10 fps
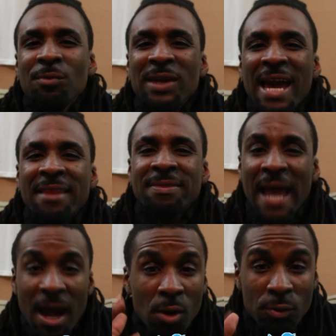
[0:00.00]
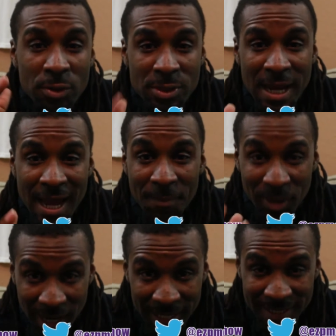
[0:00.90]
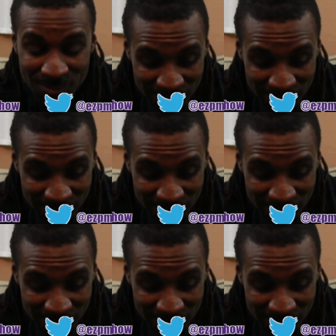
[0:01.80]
We got thousands in our pocket.